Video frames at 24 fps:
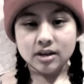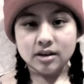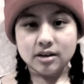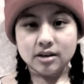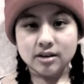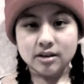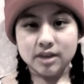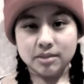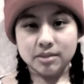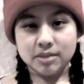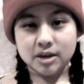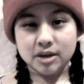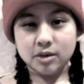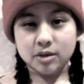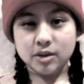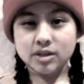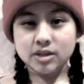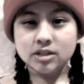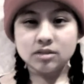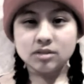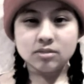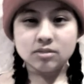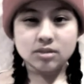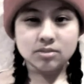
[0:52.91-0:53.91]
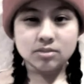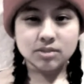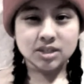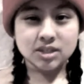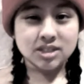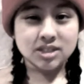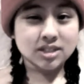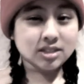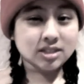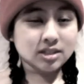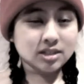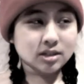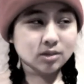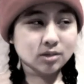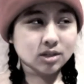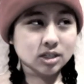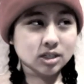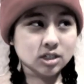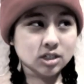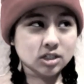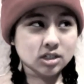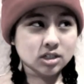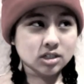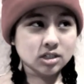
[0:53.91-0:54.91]
Yeah, my question was my Disney
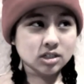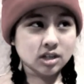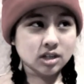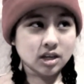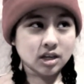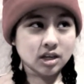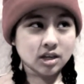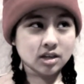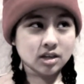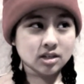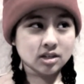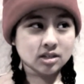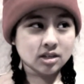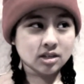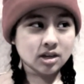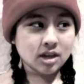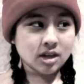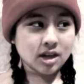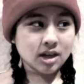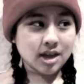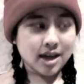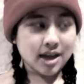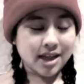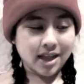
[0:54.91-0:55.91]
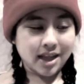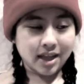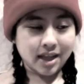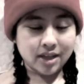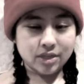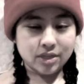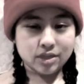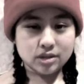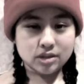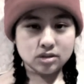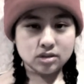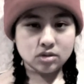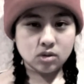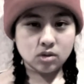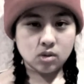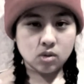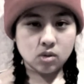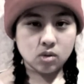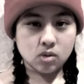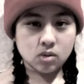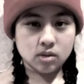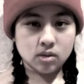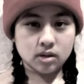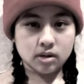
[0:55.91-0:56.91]
question, and I had this
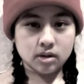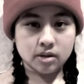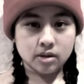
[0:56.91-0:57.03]
whole